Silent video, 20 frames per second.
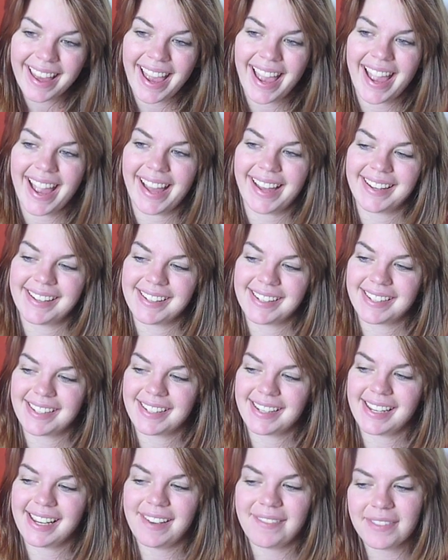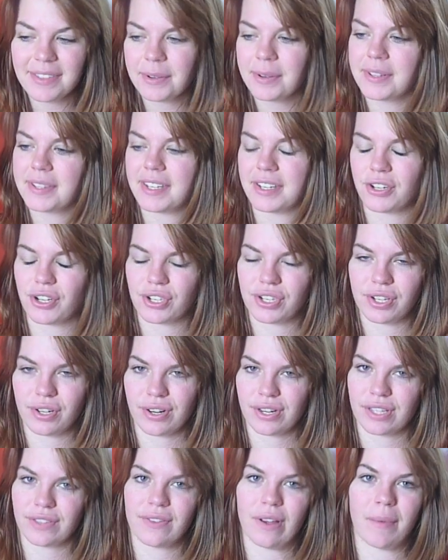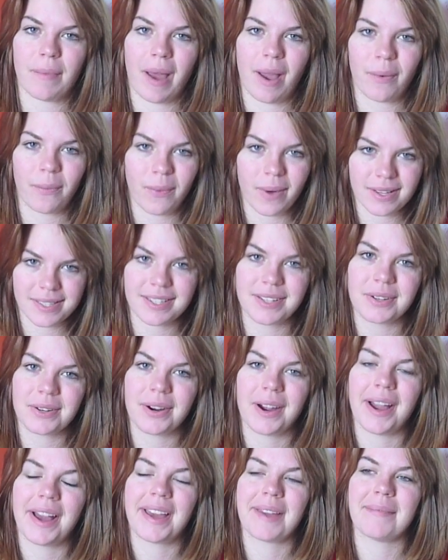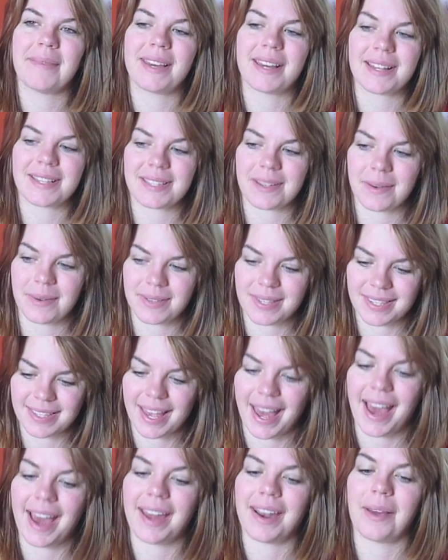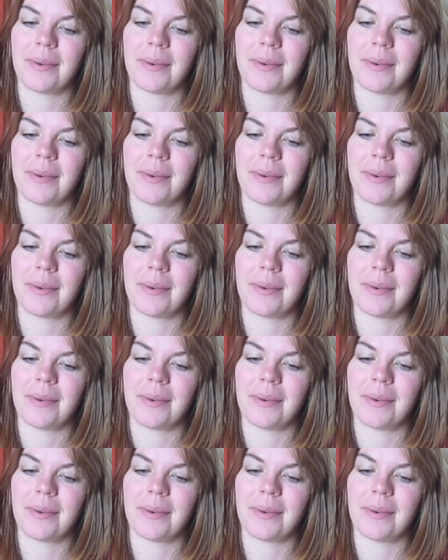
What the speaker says: and even though it's such a serious film, I wasn't crying because I was sad.